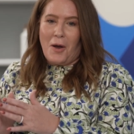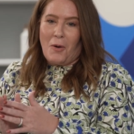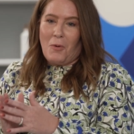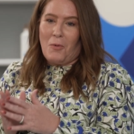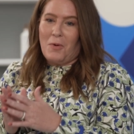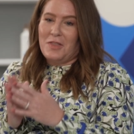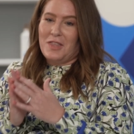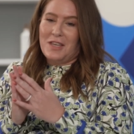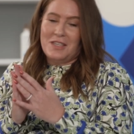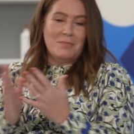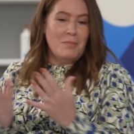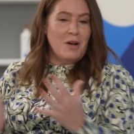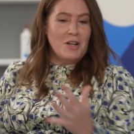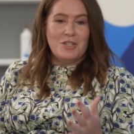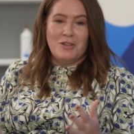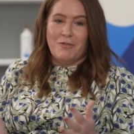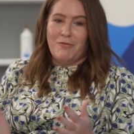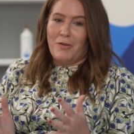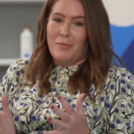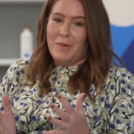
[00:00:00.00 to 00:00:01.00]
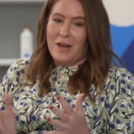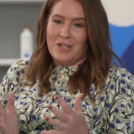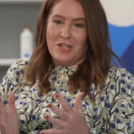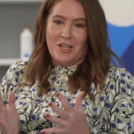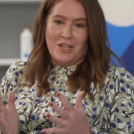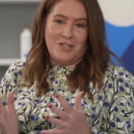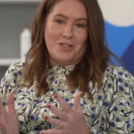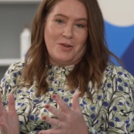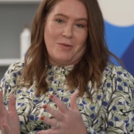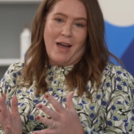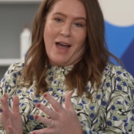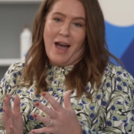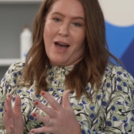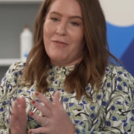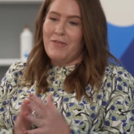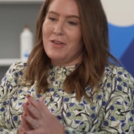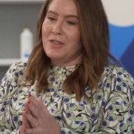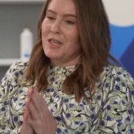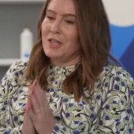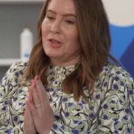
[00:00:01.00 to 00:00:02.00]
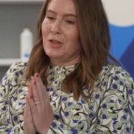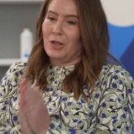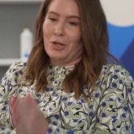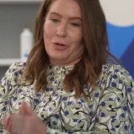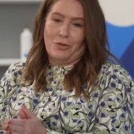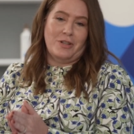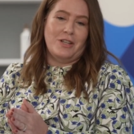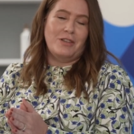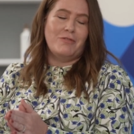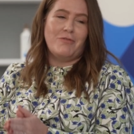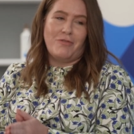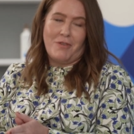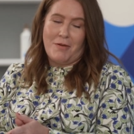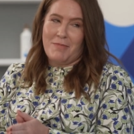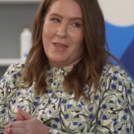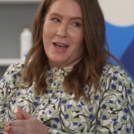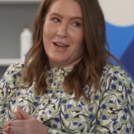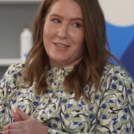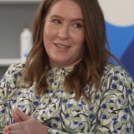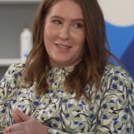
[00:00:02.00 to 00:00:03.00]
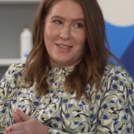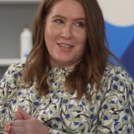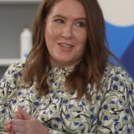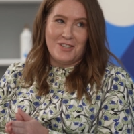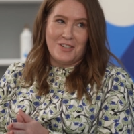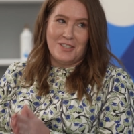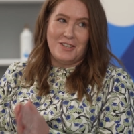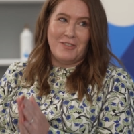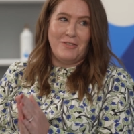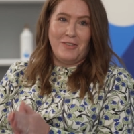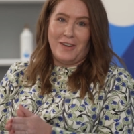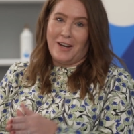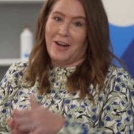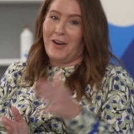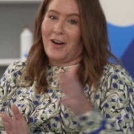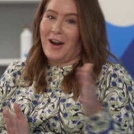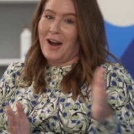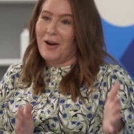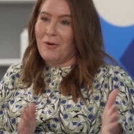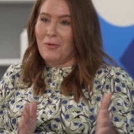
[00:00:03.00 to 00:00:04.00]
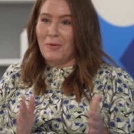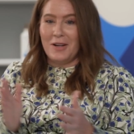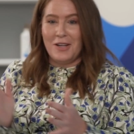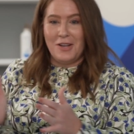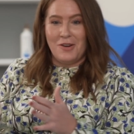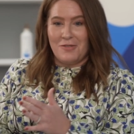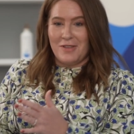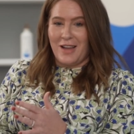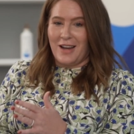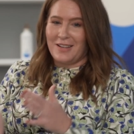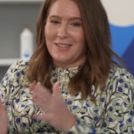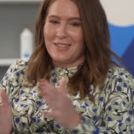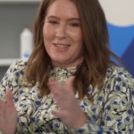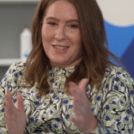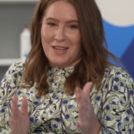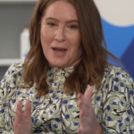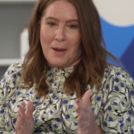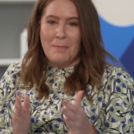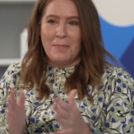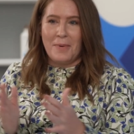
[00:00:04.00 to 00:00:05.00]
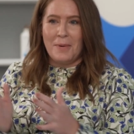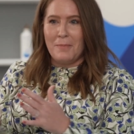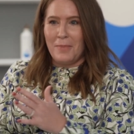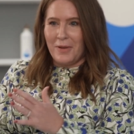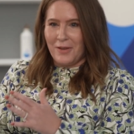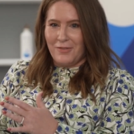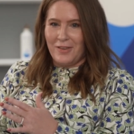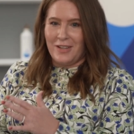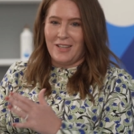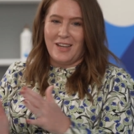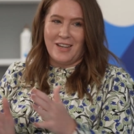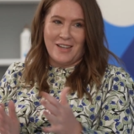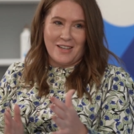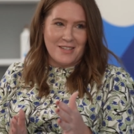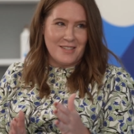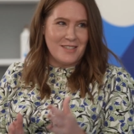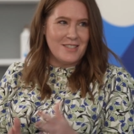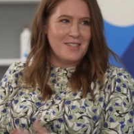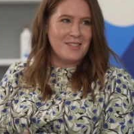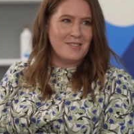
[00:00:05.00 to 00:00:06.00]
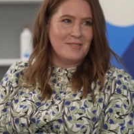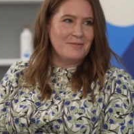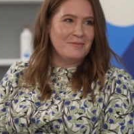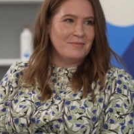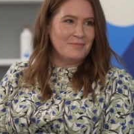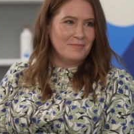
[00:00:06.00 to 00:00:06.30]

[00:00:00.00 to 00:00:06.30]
with as much information as you have and then learning from that decision to figure out what your next step and pivot is.